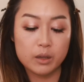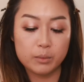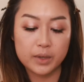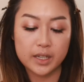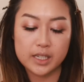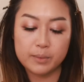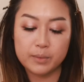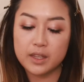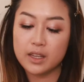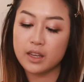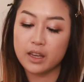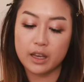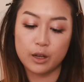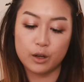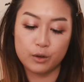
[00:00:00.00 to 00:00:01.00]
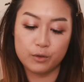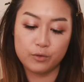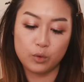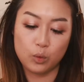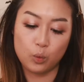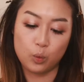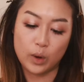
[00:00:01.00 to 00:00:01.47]
out and picked up the
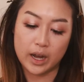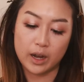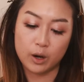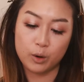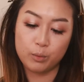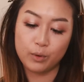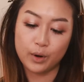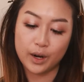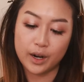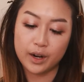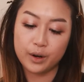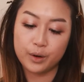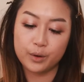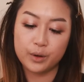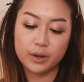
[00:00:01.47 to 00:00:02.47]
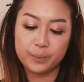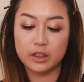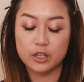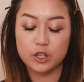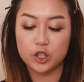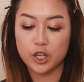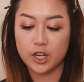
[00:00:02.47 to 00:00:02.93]
e.l.f. Wow Brow in
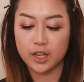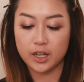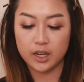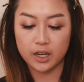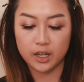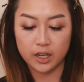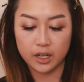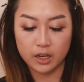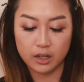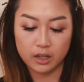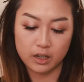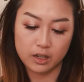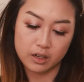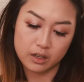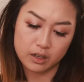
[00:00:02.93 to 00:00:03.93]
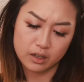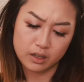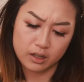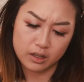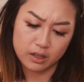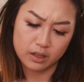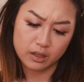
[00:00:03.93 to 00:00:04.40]
the shade
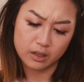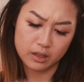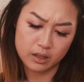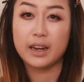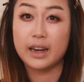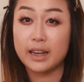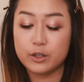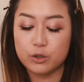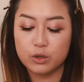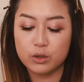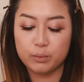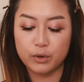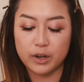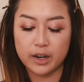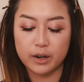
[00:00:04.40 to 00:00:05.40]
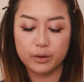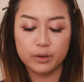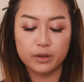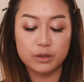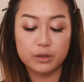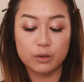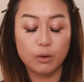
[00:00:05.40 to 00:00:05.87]
Natural
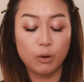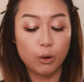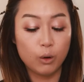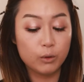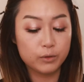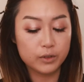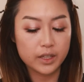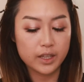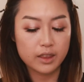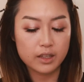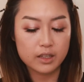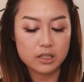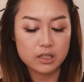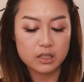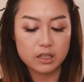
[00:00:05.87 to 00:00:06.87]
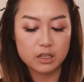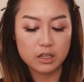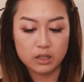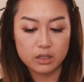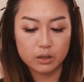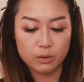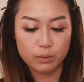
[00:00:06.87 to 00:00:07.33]
Brown. So hopefully this
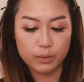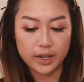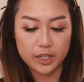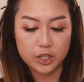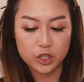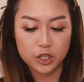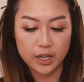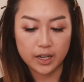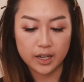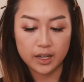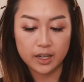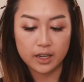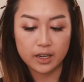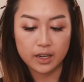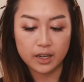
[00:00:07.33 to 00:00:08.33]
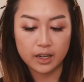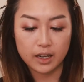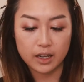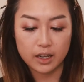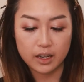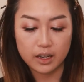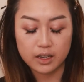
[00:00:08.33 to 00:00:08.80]
is the right shade.
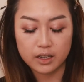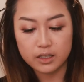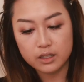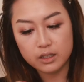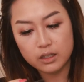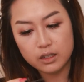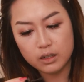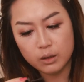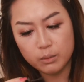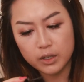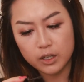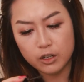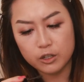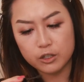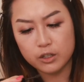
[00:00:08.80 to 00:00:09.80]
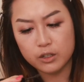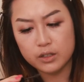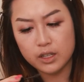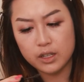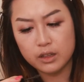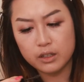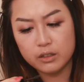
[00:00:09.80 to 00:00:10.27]
And oh my gosh,
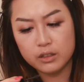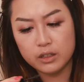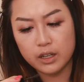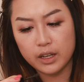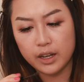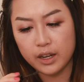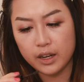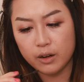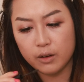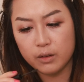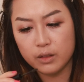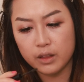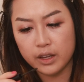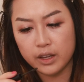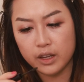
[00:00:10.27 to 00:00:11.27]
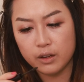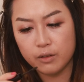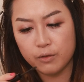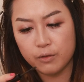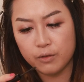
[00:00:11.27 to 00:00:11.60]
there's like little hair-like